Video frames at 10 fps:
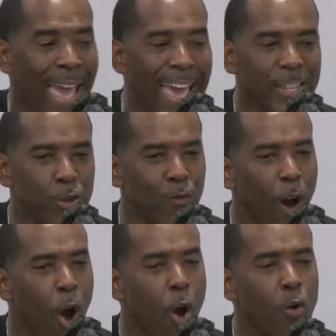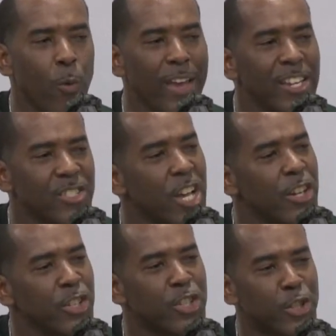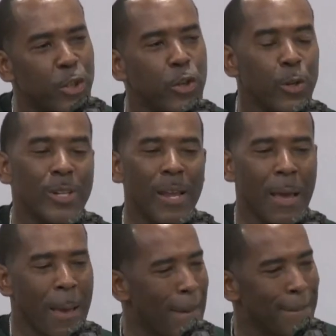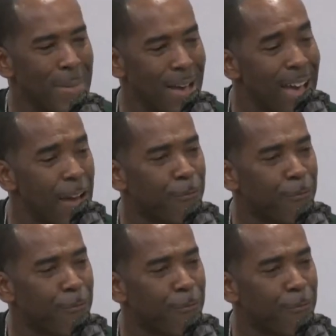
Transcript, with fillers: And you've always understood my